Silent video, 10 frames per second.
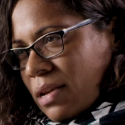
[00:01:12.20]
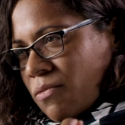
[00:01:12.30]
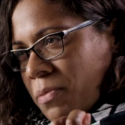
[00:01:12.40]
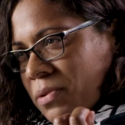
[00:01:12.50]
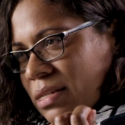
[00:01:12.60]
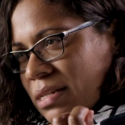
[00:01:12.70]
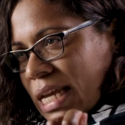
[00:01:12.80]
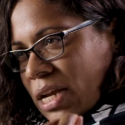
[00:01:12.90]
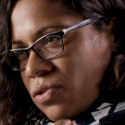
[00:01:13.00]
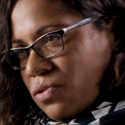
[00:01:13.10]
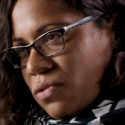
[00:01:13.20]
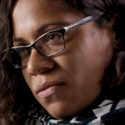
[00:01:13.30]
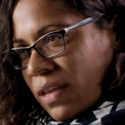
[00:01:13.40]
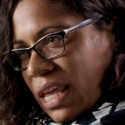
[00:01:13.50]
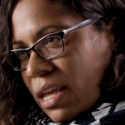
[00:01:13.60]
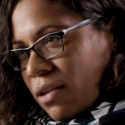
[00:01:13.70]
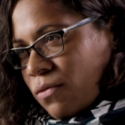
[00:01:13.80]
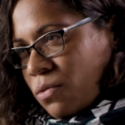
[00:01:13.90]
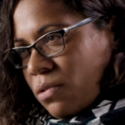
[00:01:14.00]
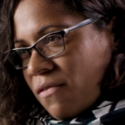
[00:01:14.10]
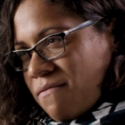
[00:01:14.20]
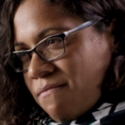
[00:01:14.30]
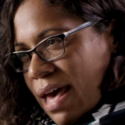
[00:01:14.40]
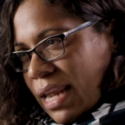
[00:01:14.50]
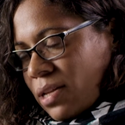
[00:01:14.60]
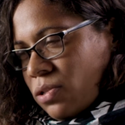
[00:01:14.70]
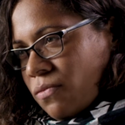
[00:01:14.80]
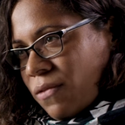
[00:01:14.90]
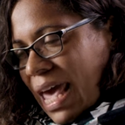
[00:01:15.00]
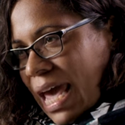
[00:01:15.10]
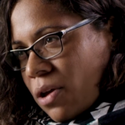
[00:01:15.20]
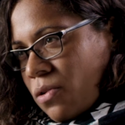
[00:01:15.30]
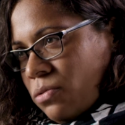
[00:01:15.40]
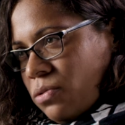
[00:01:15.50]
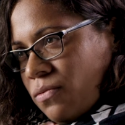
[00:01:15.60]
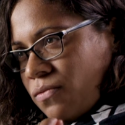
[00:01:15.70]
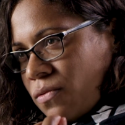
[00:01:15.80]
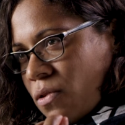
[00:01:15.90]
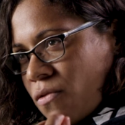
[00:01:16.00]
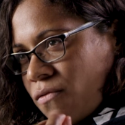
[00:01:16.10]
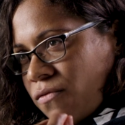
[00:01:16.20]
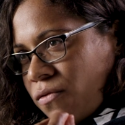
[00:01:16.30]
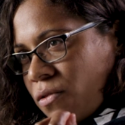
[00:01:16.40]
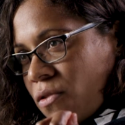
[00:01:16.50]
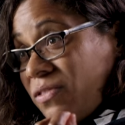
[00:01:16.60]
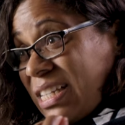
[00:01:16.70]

they're representations of evil, of malice, of chaos, of